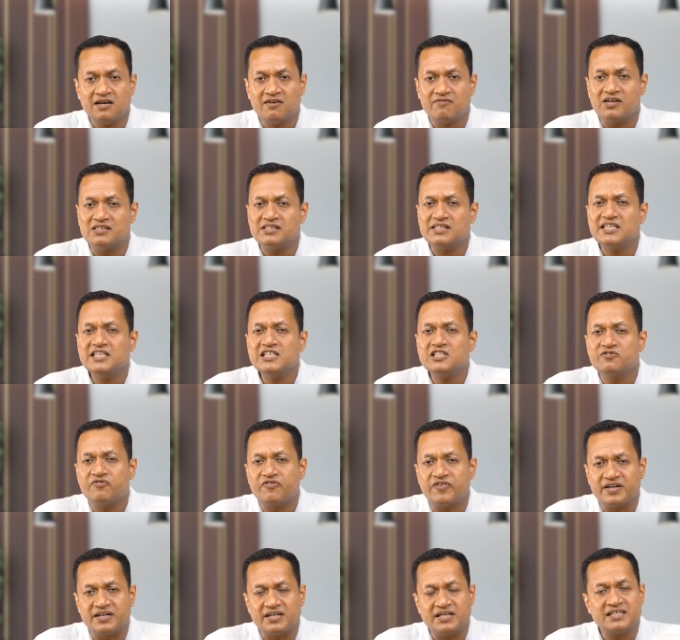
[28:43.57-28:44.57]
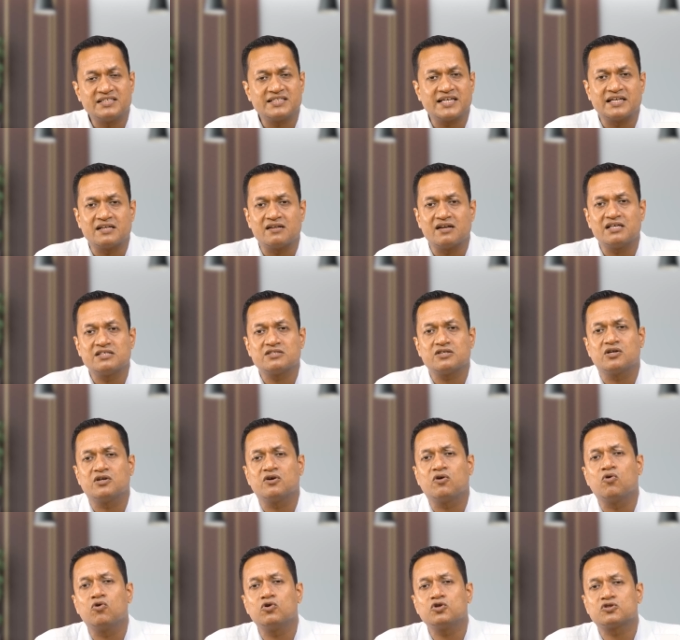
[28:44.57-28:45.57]
where each fund is analyzed on
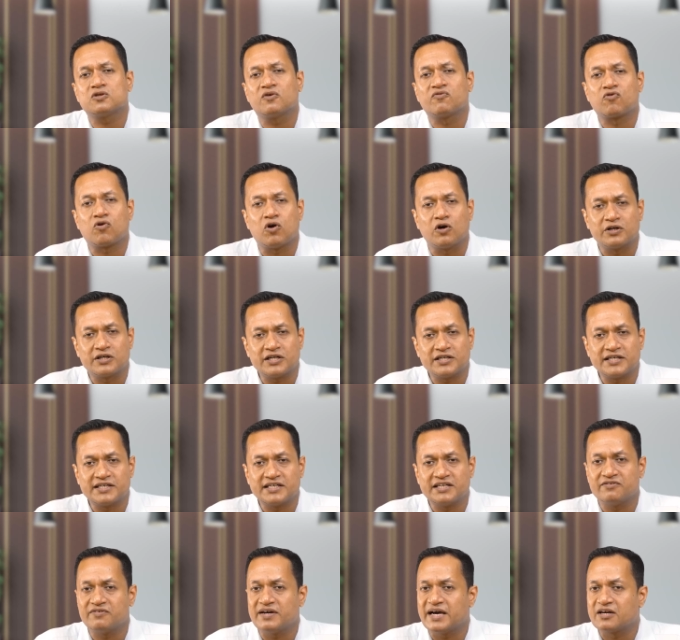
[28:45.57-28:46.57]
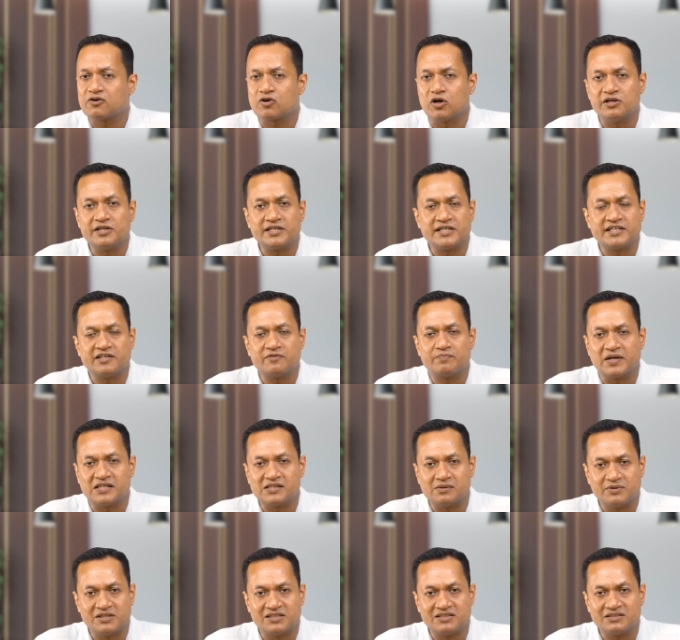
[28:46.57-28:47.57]
a host of quantitative and qualitative
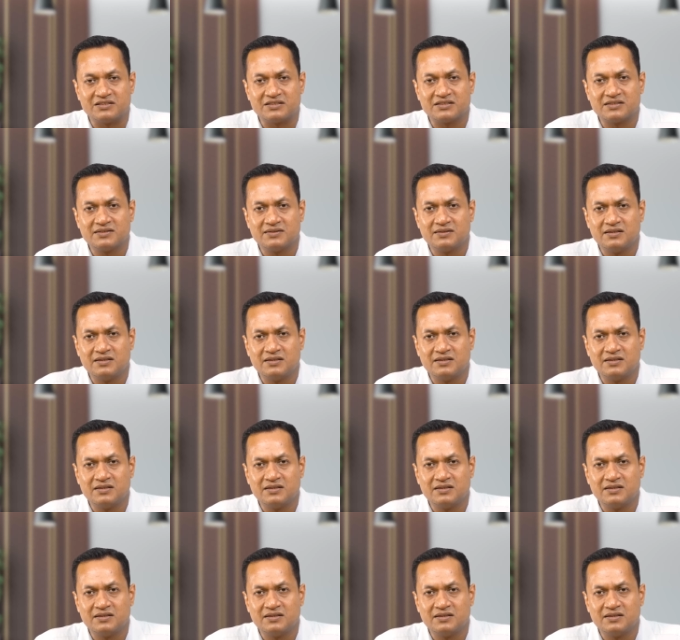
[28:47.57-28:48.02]
parameters.